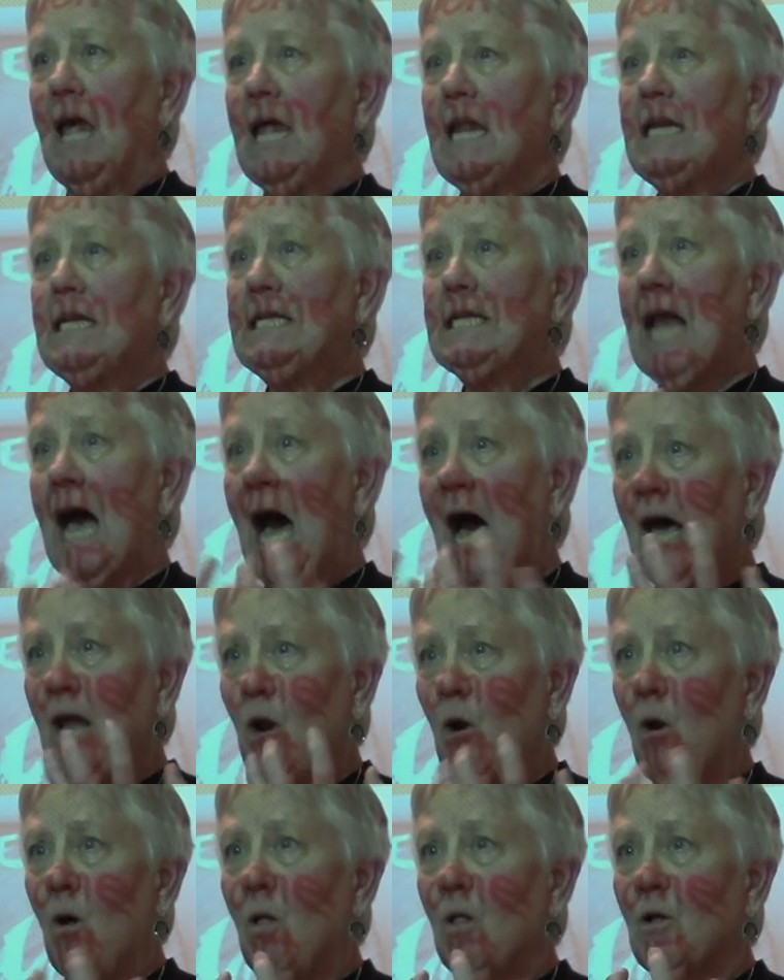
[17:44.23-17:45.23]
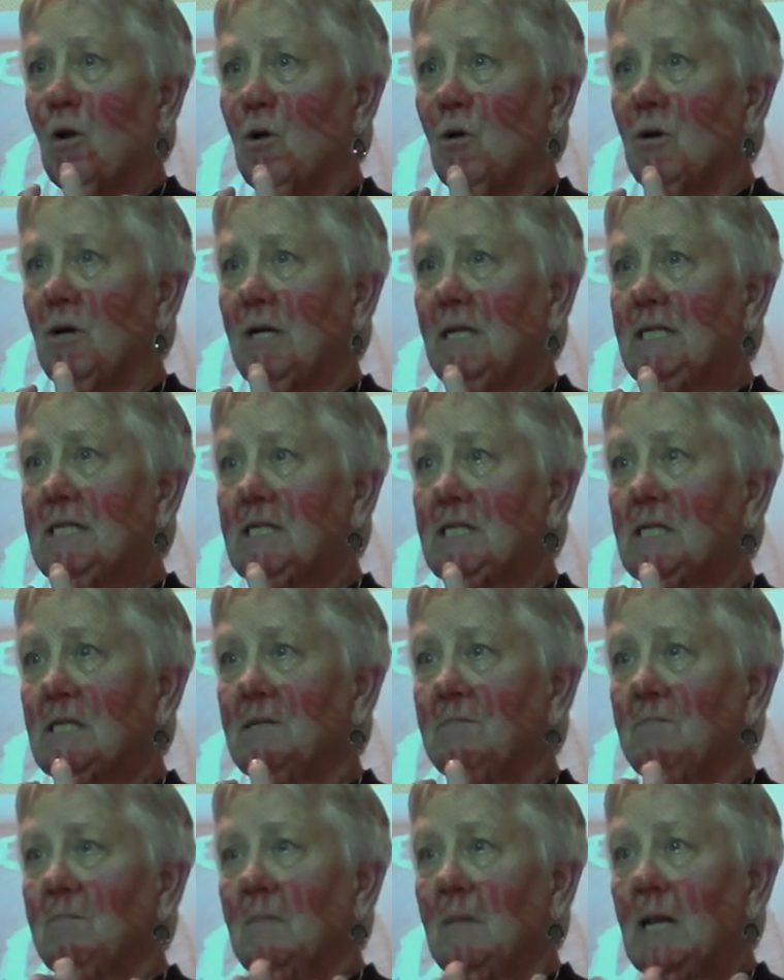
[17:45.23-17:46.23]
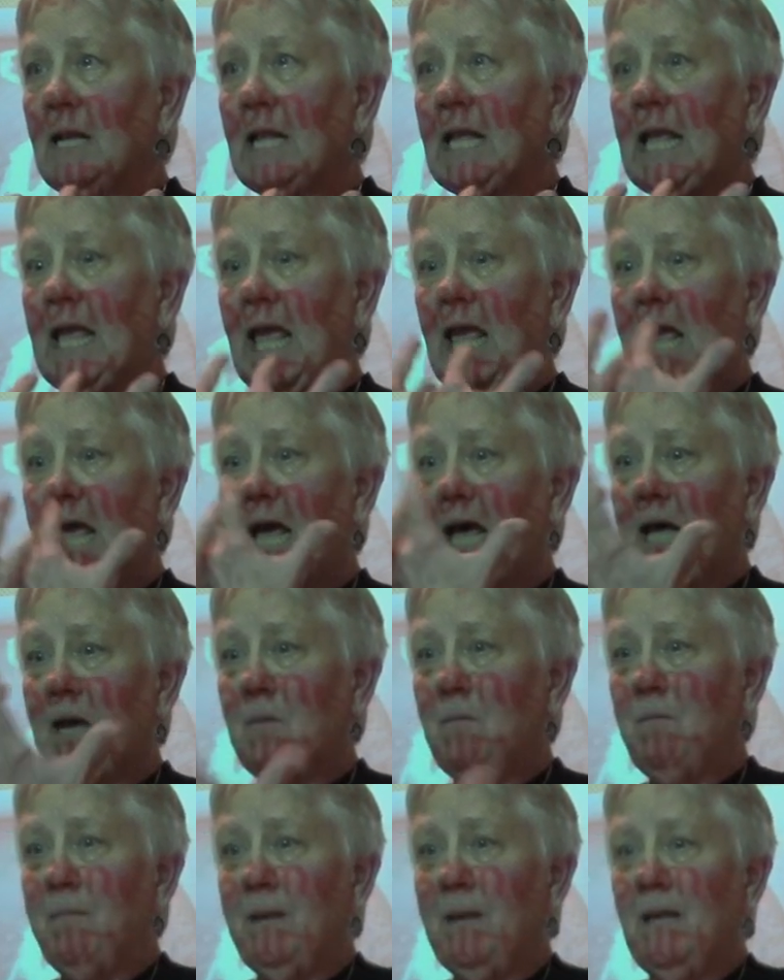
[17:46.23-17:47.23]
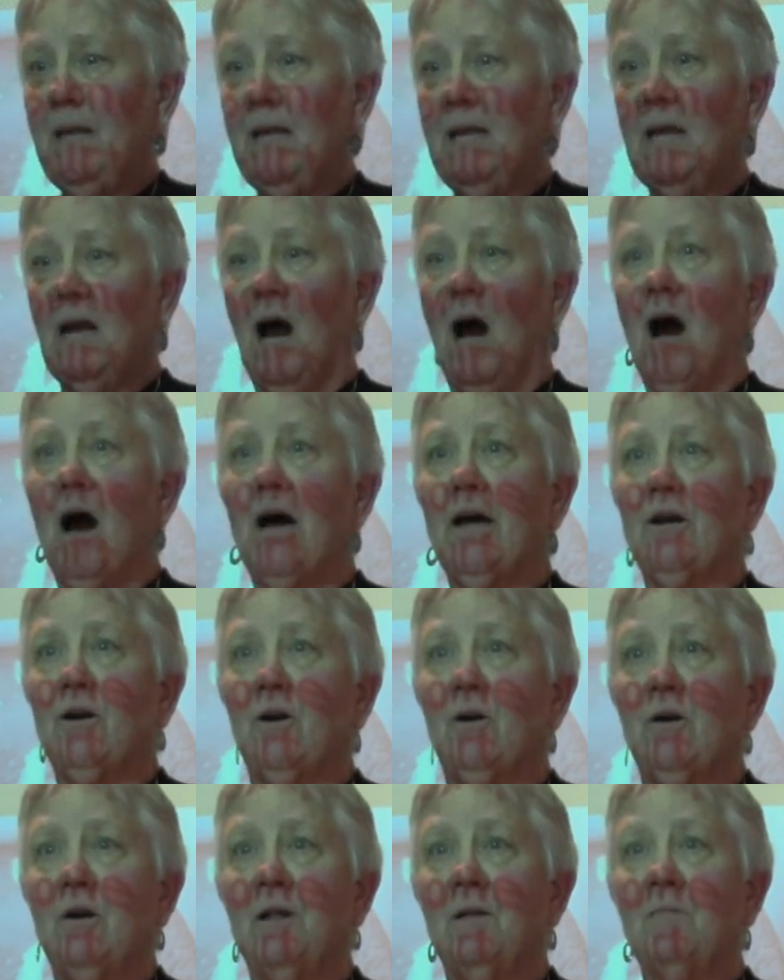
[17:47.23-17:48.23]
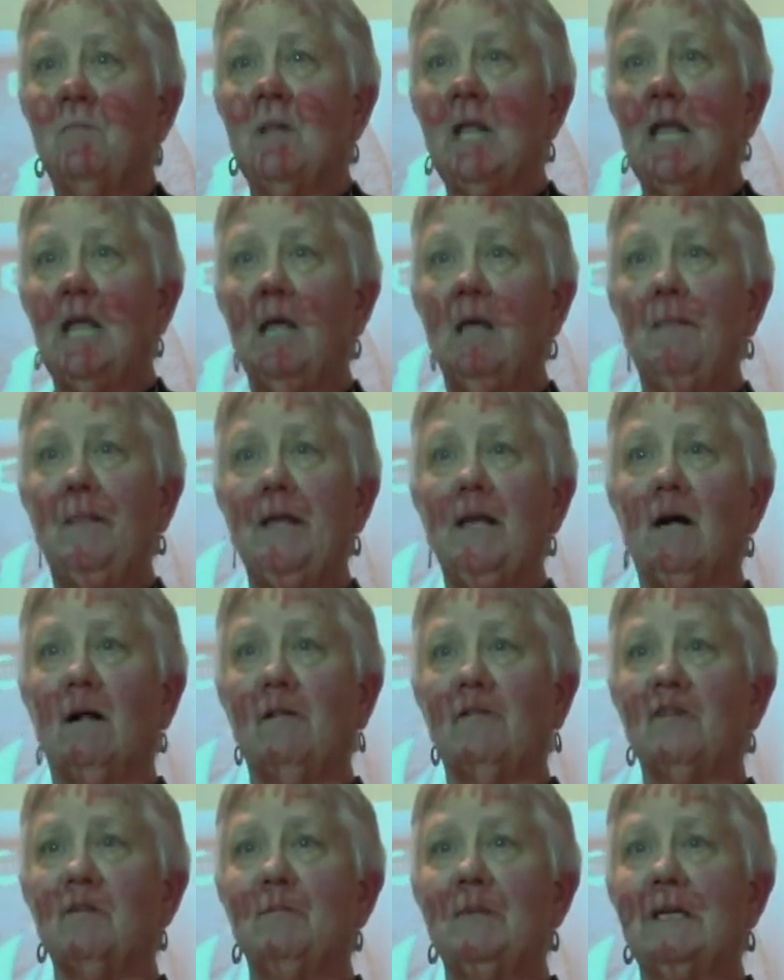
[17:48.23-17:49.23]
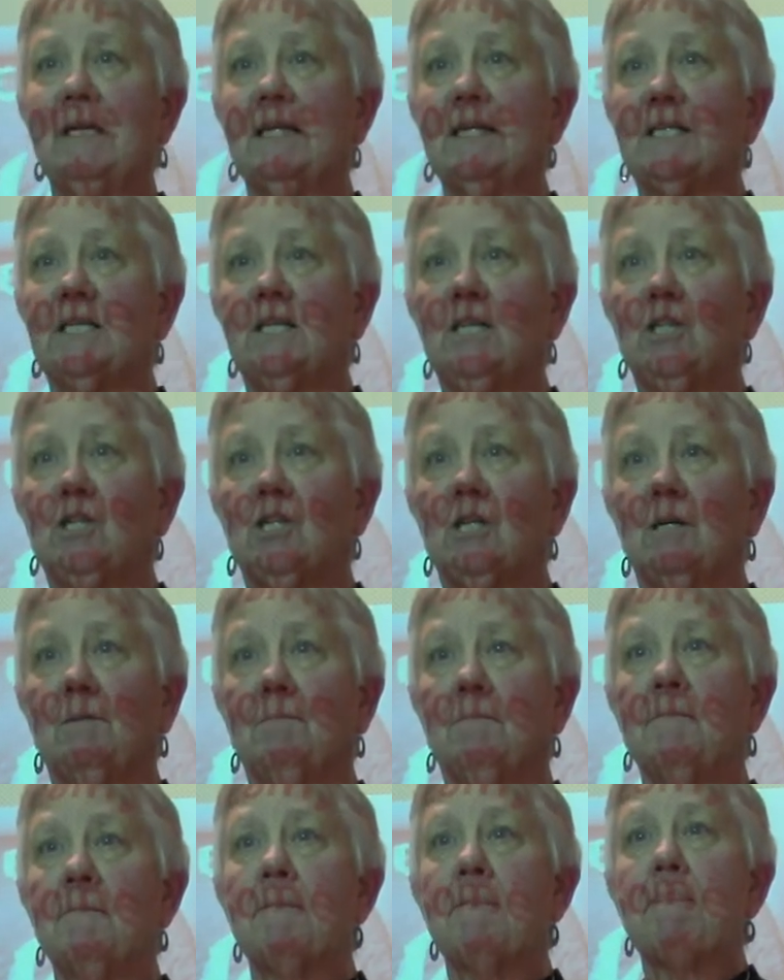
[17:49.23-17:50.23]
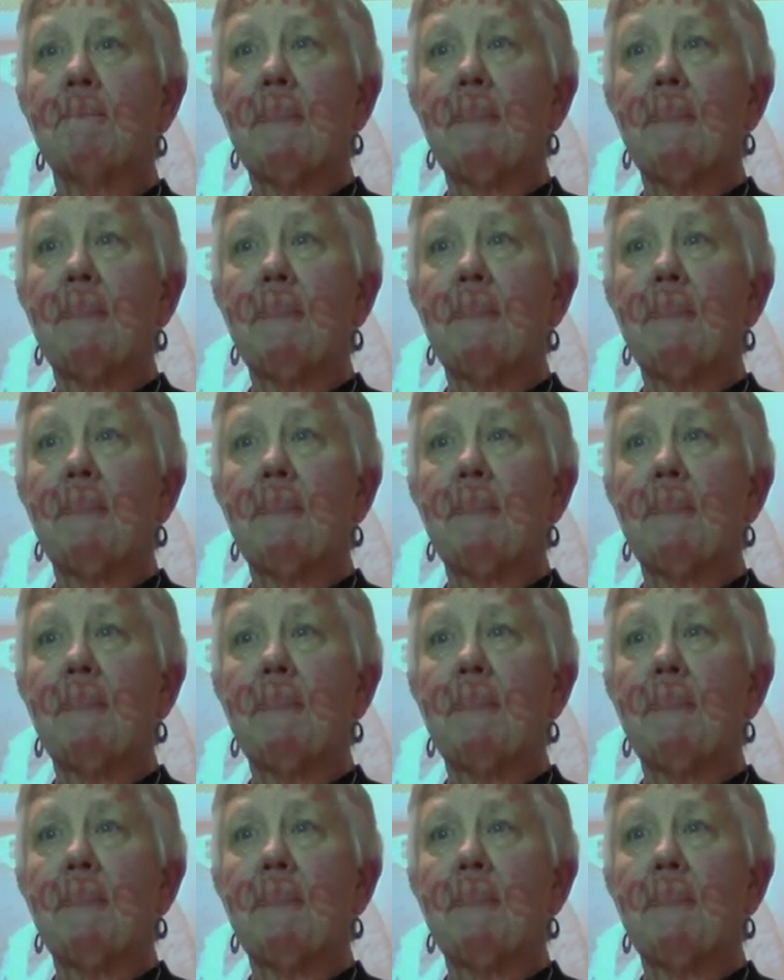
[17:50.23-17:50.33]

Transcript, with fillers: not all goods can be honored in the ultimate decision.